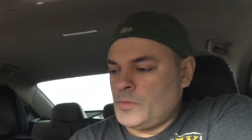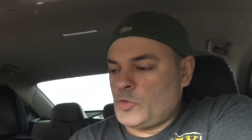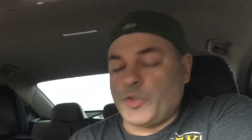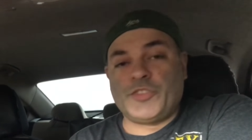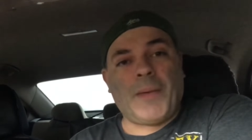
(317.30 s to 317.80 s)

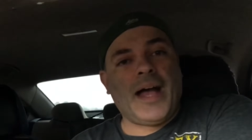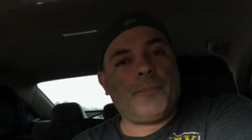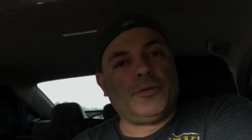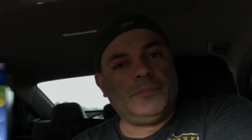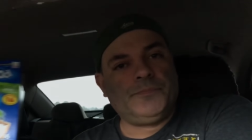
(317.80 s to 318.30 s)
Crisp
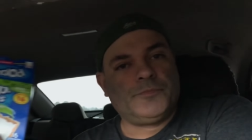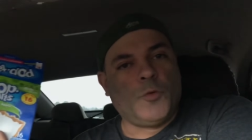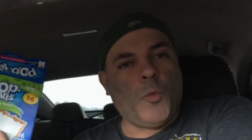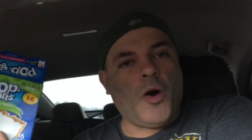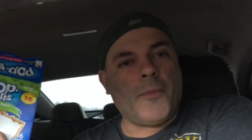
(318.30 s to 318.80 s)
apple,
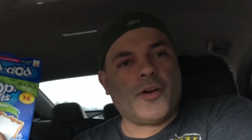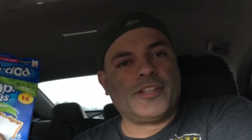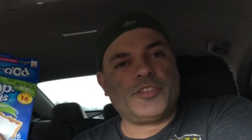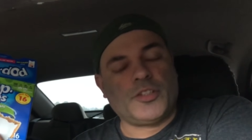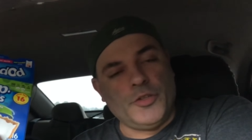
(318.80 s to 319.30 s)
Walmart
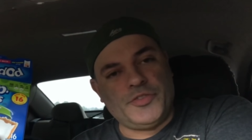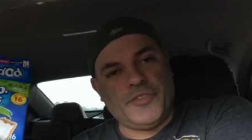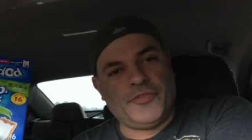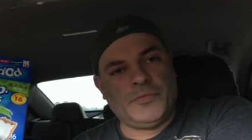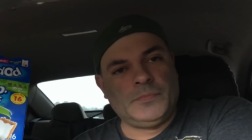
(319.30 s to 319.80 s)

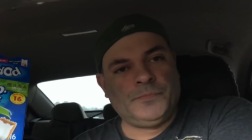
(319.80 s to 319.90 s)
exclusive.